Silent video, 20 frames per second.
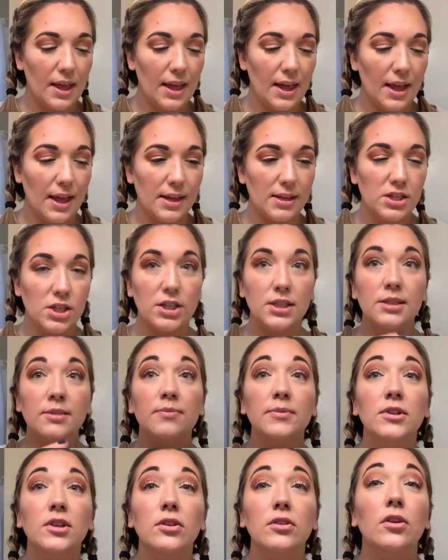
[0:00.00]
and just
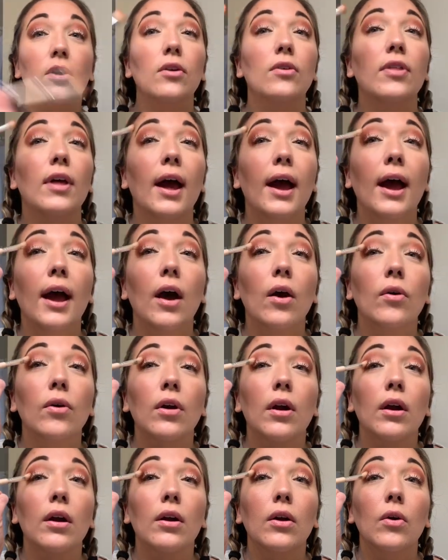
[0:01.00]
do the outer